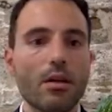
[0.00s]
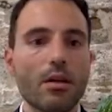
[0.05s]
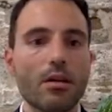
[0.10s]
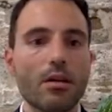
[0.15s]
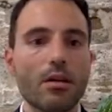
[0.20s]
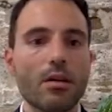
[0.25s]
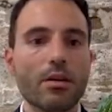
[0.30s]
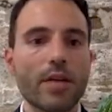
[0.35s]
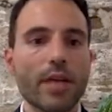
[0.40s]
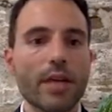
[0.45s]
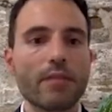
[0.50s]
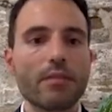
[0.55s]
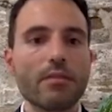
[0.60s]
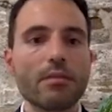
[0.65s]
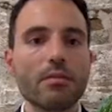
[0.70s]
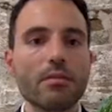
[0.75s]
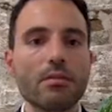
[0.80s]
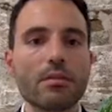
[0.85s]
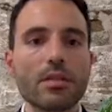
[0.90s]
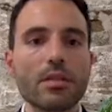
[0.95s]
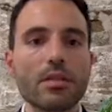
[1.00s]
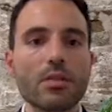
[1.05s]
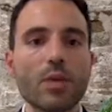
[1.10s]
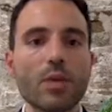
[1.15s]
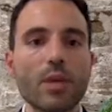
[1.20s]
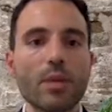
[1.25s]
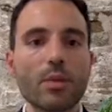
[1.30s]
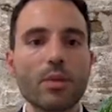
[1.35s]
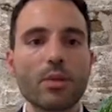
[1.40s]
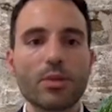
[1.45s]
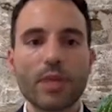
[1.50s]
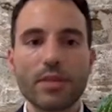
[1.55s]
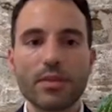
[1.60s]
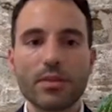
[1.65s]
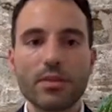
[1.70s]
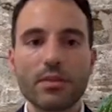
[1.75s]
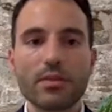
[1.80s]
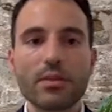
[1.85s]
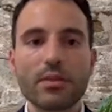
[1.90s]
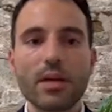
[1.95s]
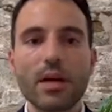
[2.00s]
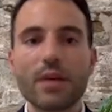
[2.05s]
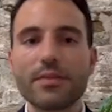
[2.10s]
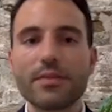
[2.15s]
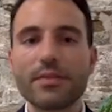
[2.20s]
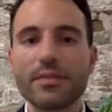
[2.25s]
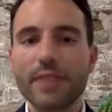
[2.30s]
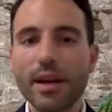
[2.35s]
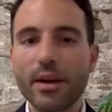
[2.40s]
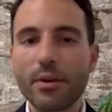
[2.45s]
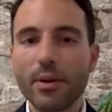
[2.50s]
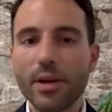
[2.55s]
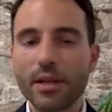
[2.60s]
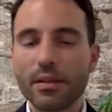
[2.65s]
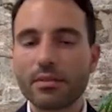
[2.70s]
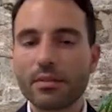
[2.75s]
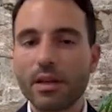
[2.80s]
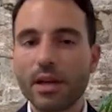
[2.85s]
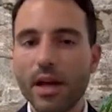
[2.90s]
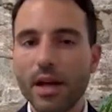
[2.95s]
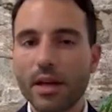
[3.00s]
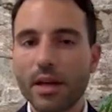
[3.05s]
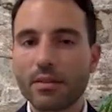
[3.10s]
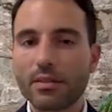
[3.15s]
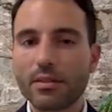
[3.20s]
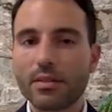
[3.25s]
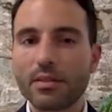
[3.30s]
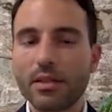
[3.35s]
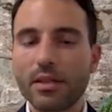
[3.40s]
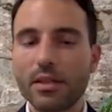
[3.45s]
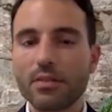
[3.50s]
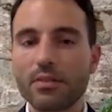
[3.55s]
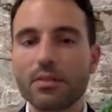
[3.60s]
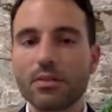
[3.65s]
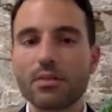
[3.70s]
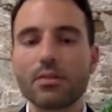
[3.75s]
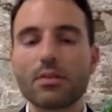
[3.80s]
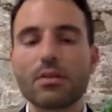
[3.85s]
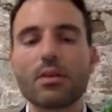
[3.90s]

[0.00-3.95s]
Again, these web addresses are direct access links